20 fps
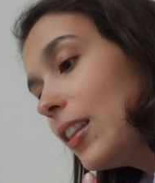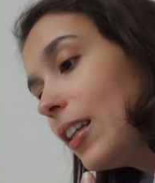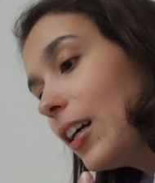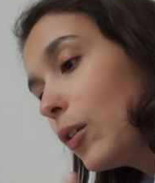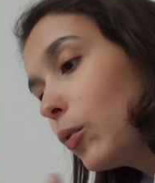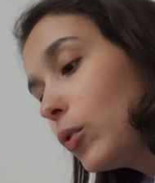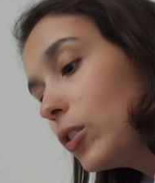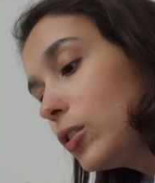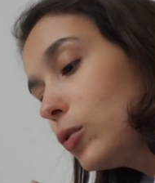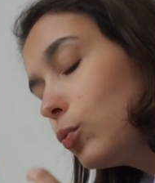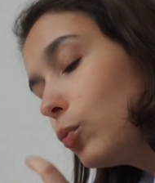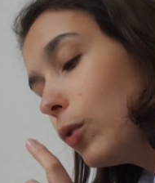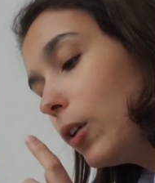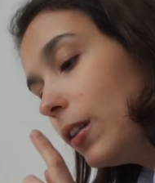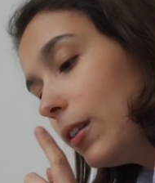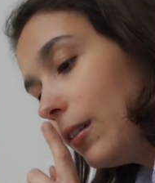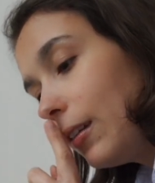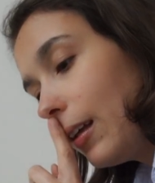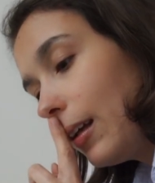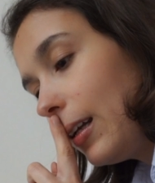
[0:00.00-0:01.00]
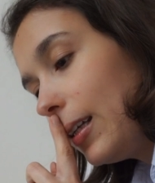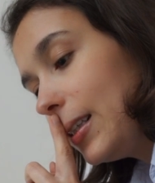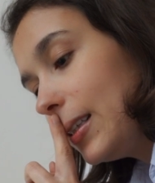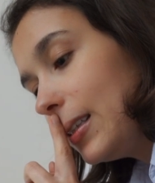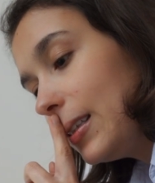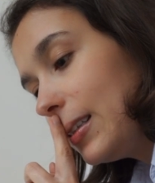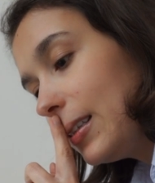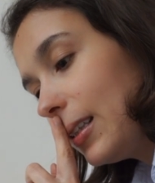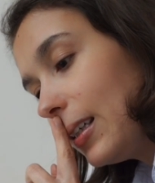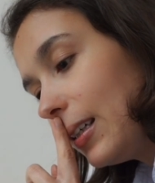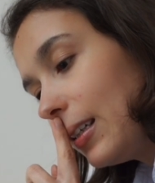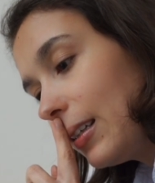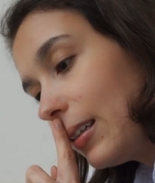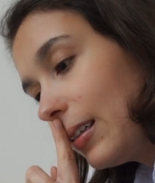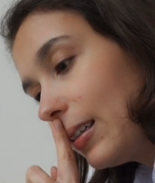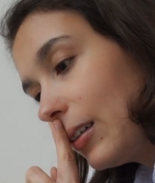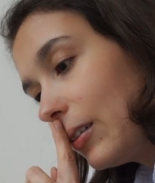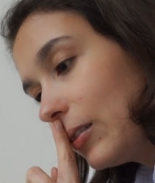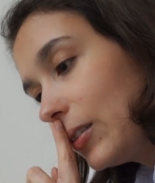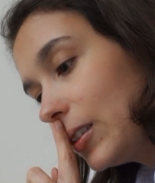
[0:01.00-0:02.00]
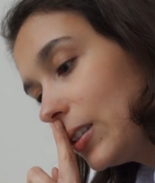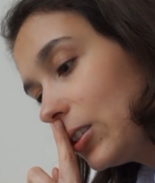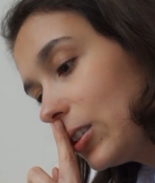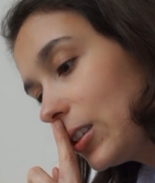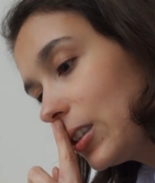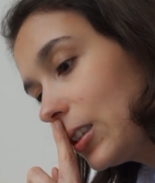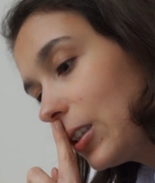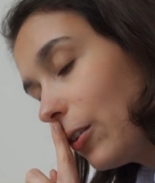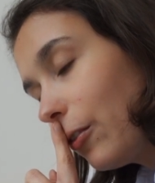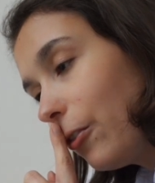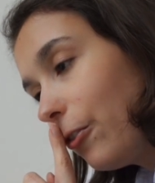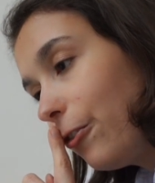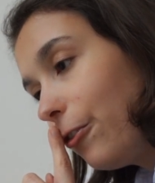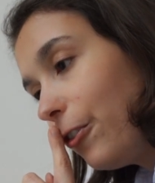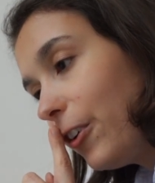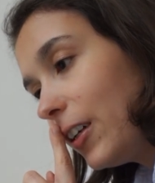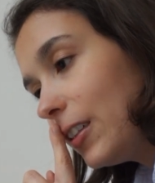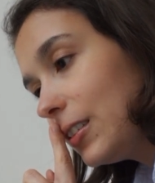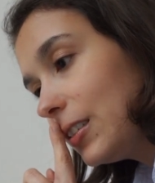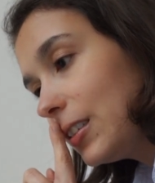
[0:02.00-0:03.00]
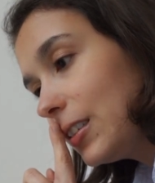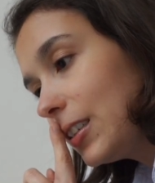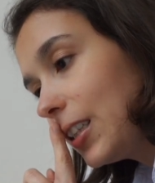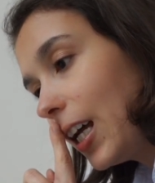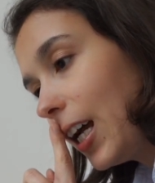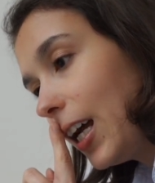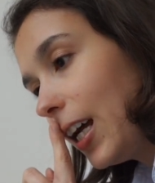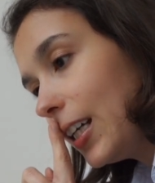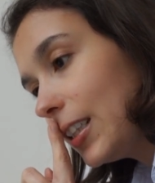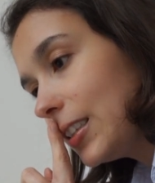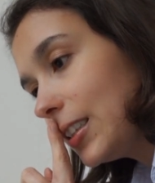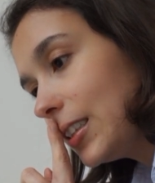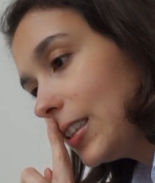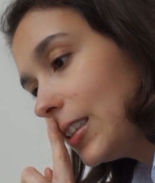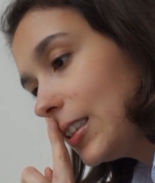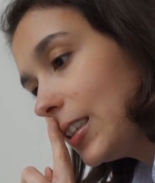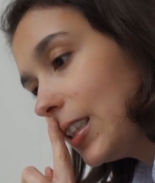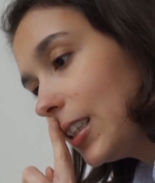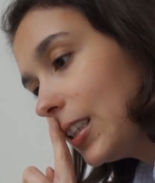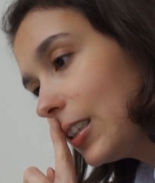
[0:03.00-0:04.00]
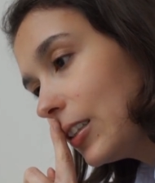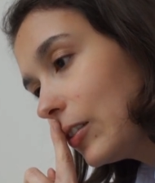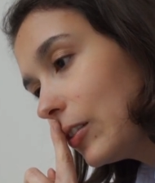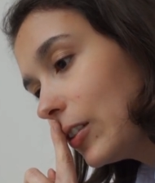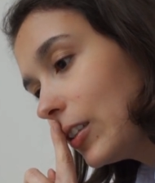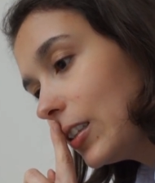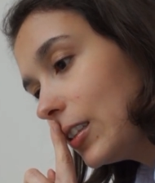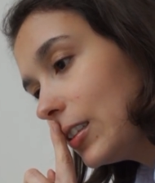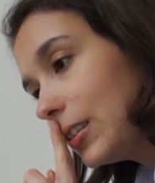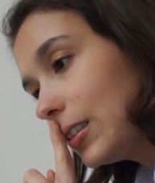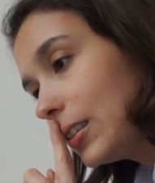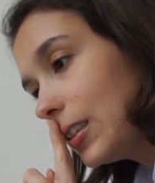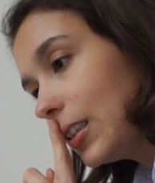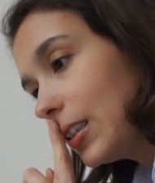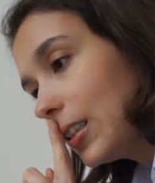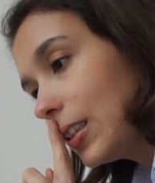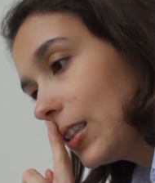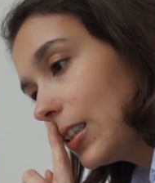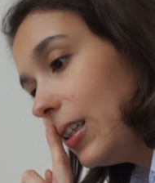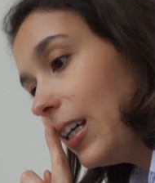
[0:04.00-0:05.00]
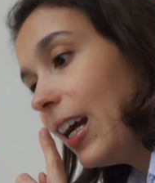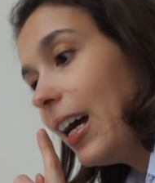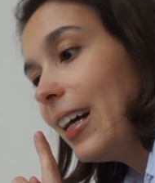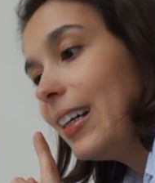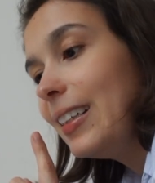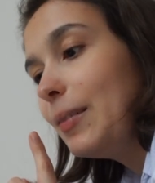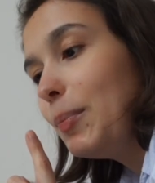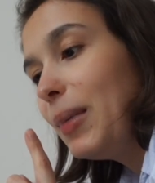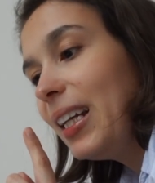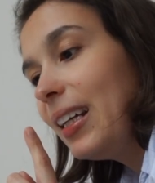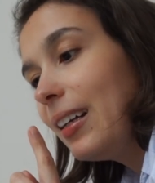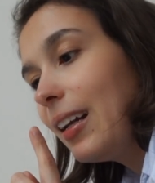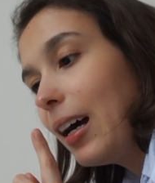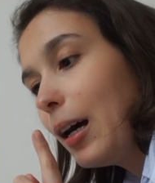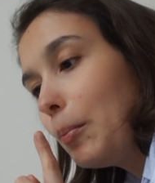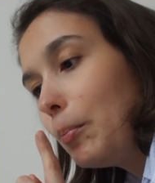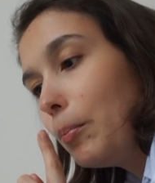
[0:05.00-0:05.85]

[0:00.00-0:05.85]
There was one that he did that was just fantastic. Where is it? Yeah, he made a